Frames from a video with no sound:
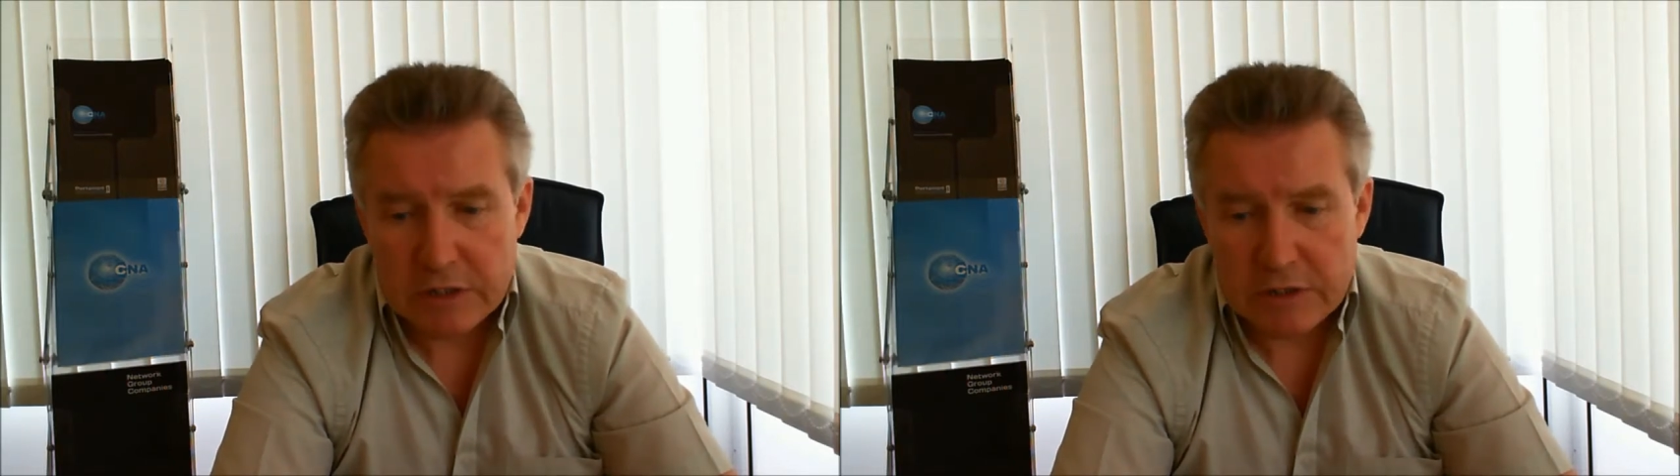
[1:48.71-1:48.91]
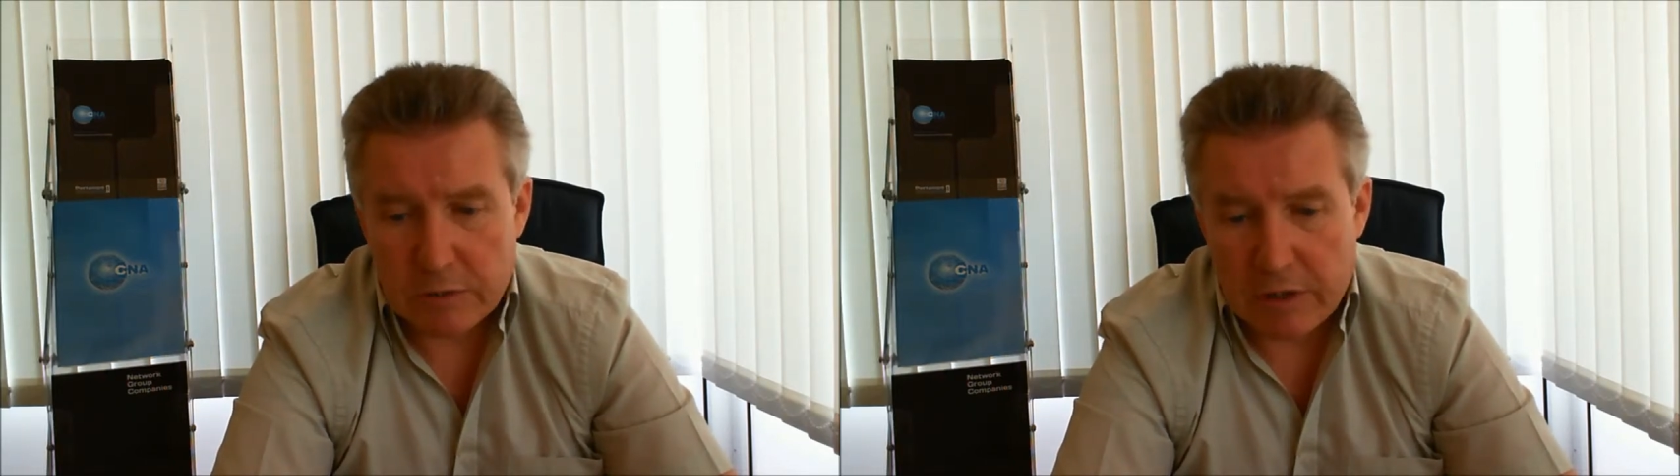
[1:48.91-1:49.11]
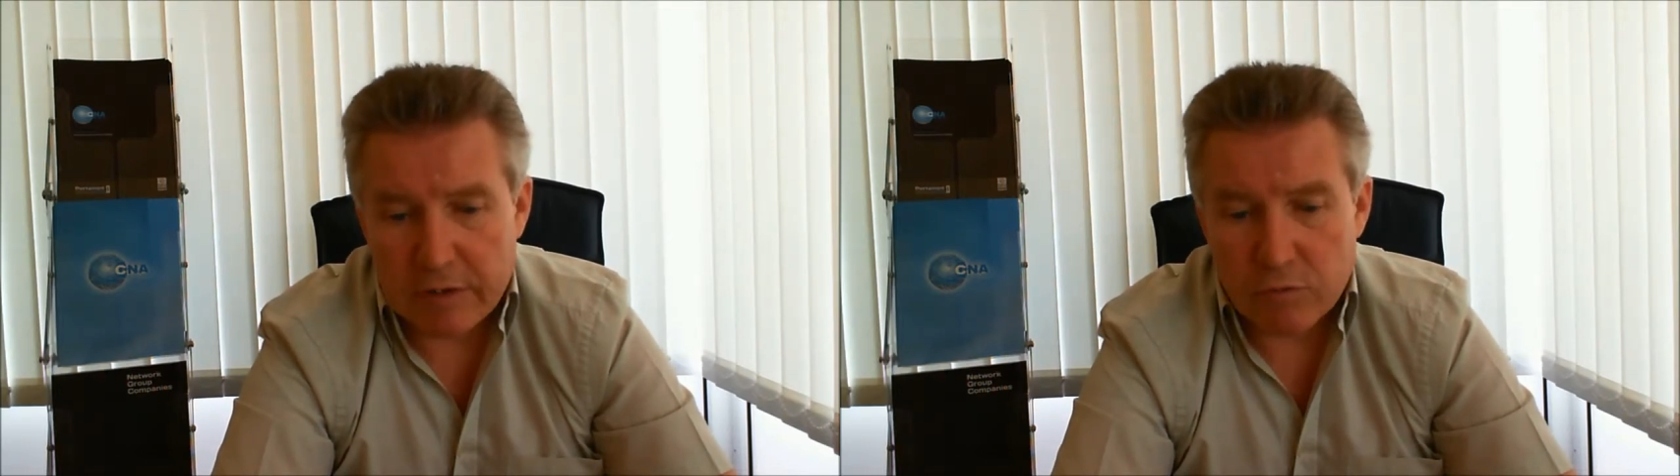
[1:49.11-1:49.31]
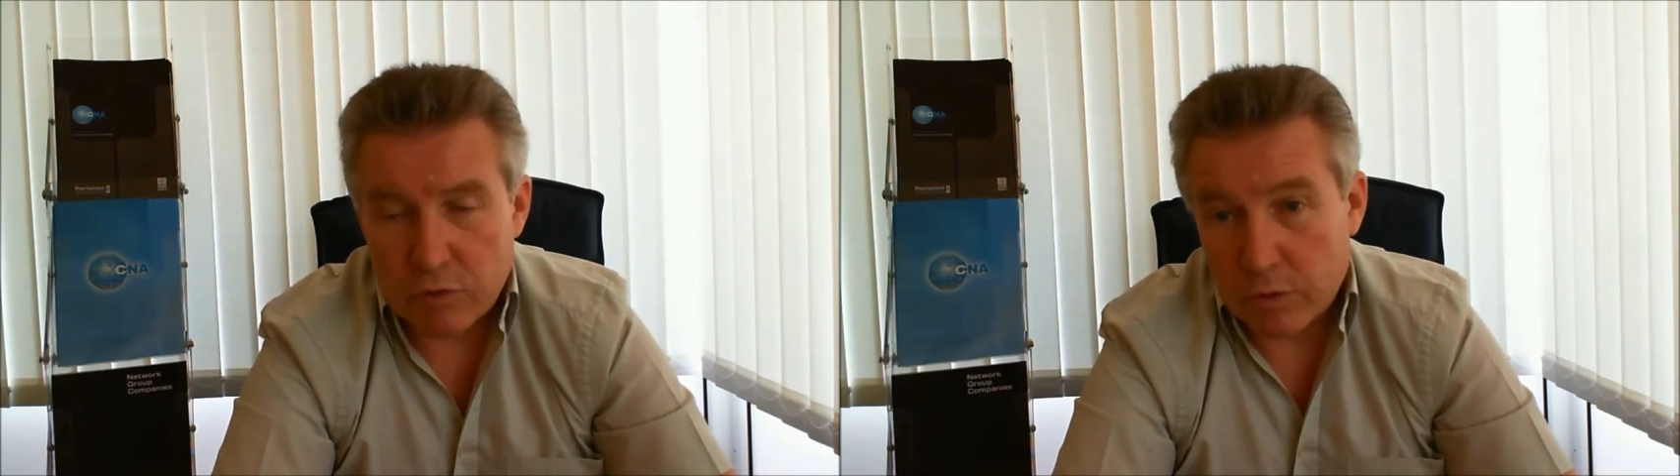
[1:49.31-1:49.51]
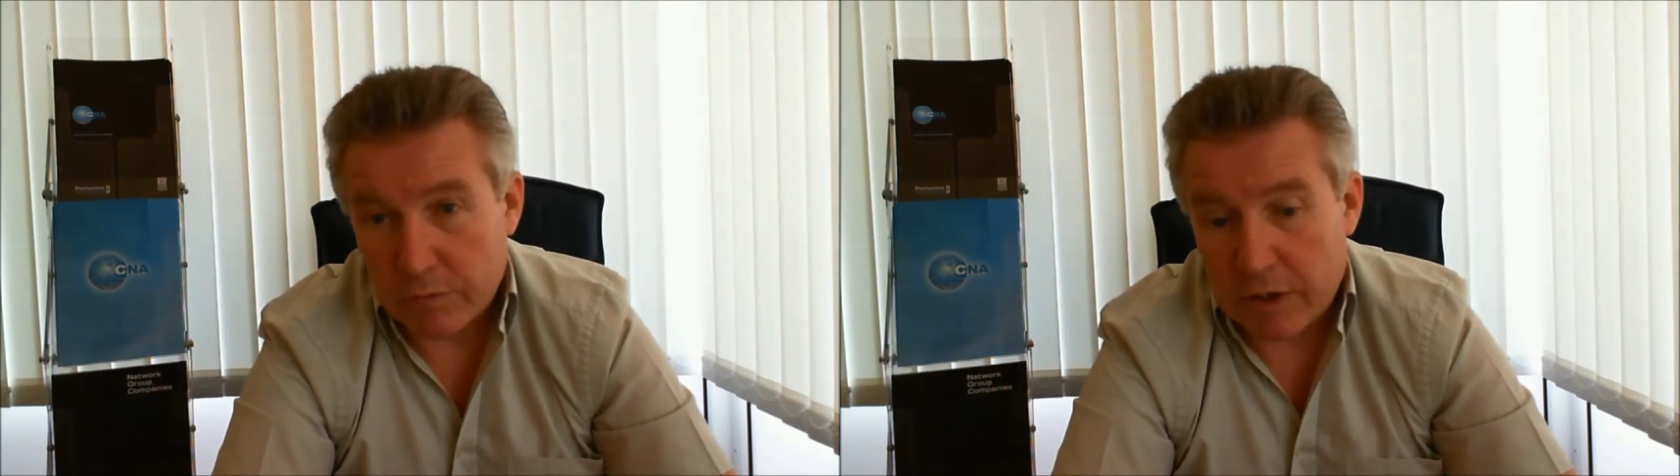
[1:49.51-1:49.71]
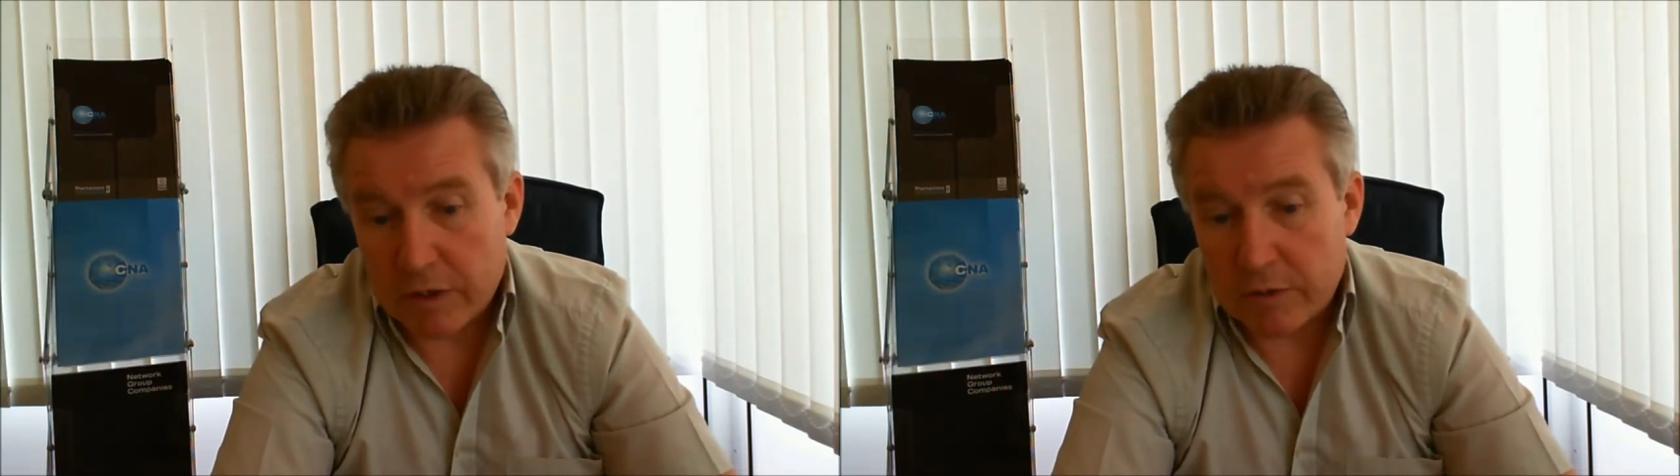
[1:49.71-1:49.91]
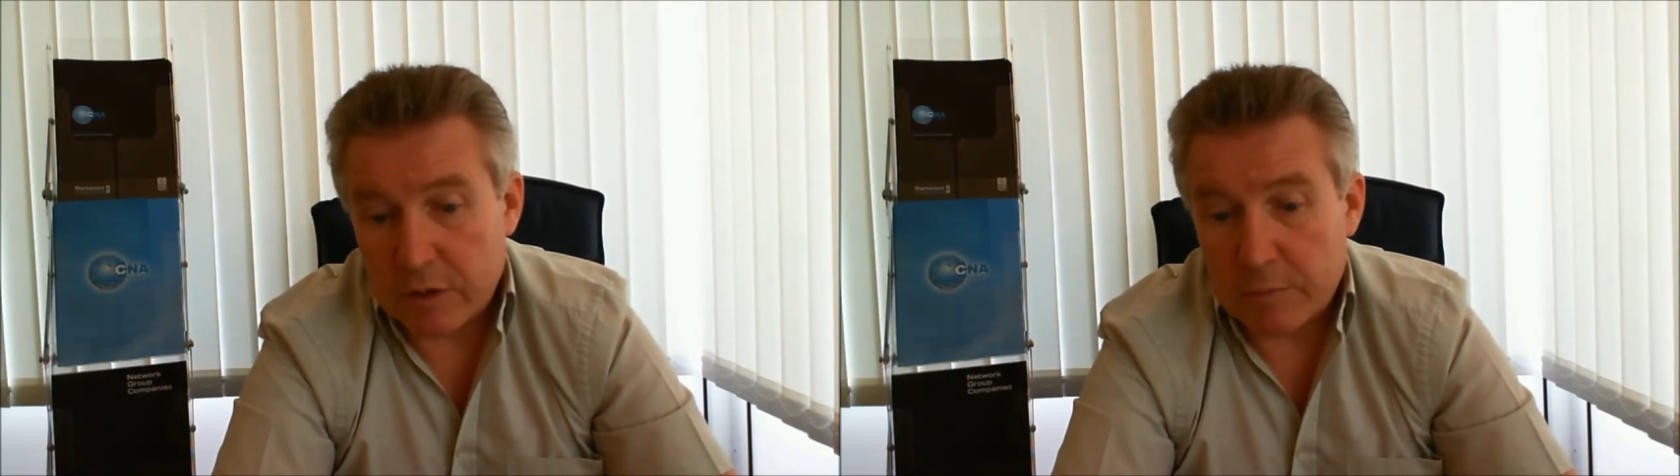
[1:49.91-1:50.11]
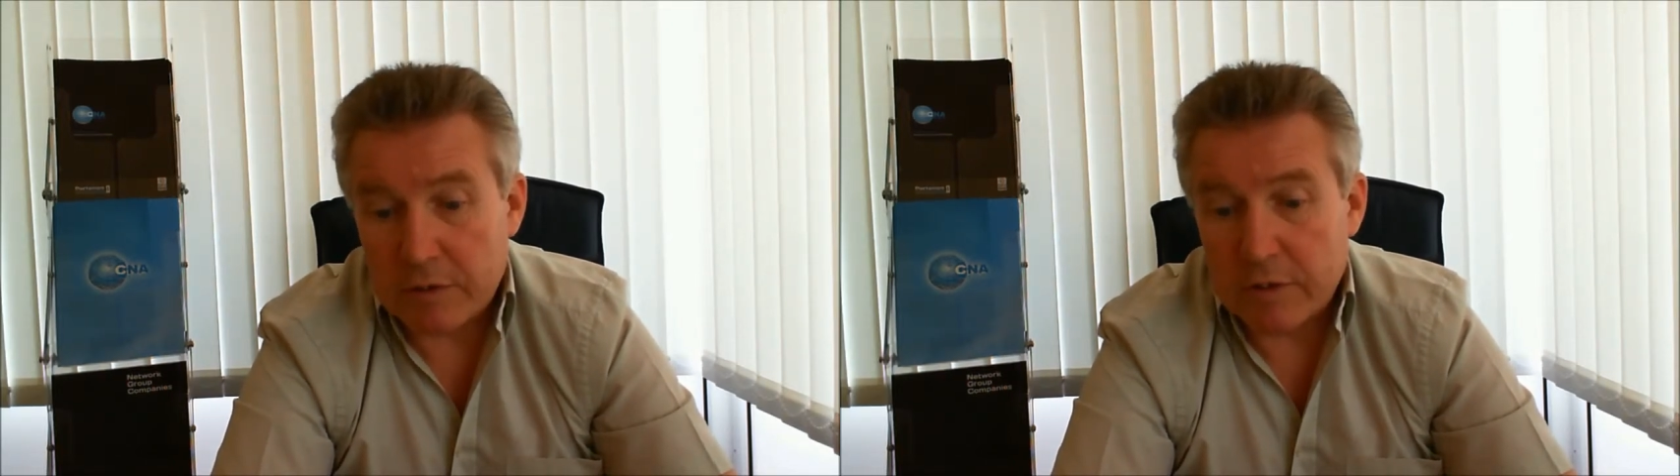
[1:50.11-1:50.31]
so that there's real value to
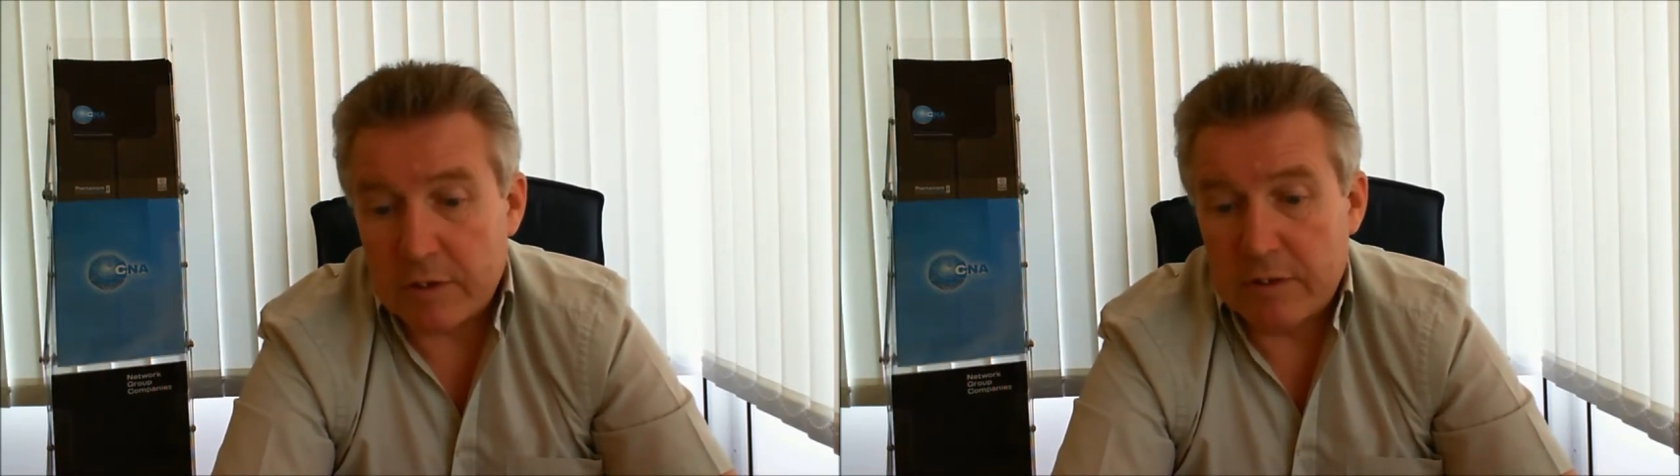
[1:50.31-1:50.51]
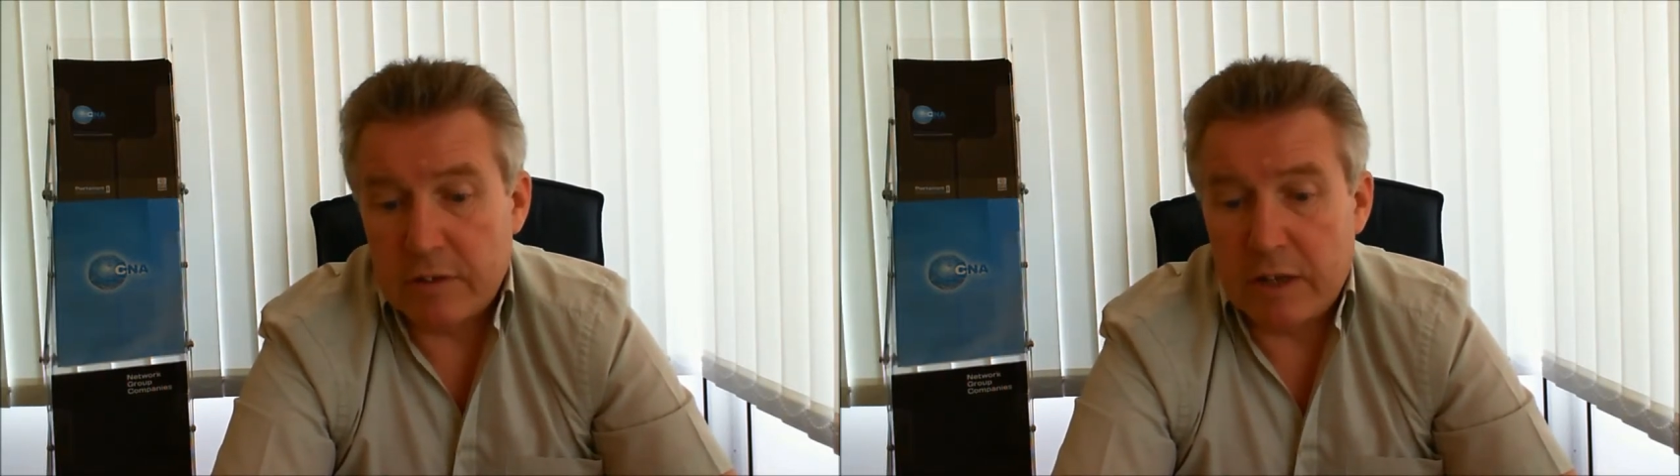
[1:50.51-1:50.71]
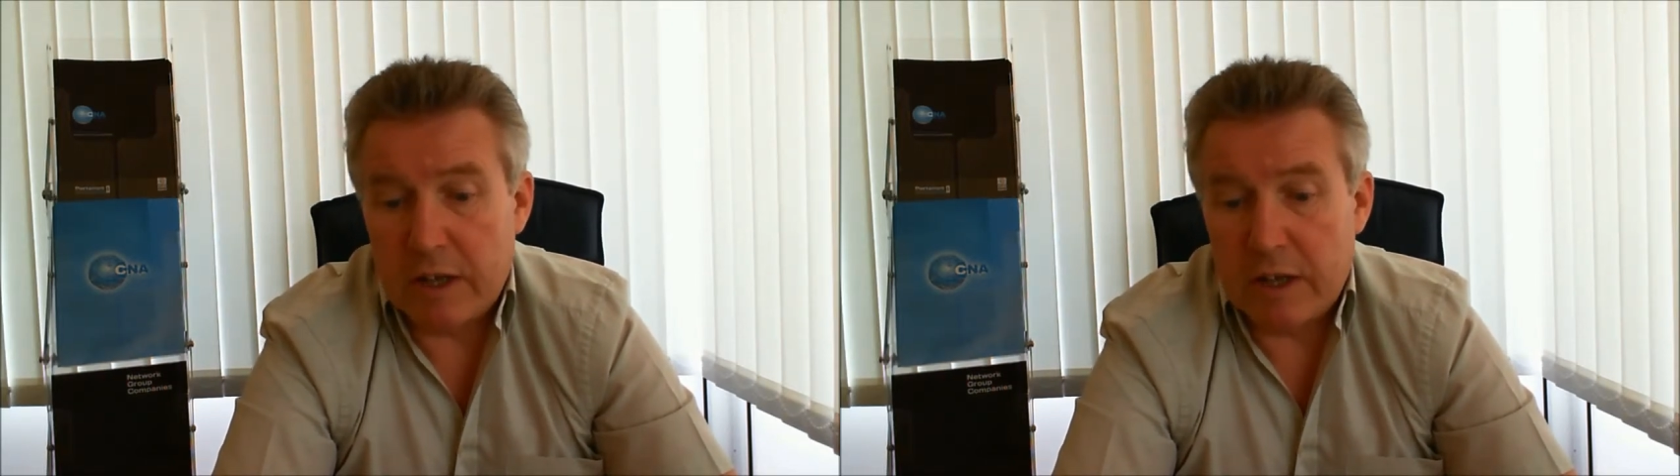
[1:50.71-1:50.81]
the business,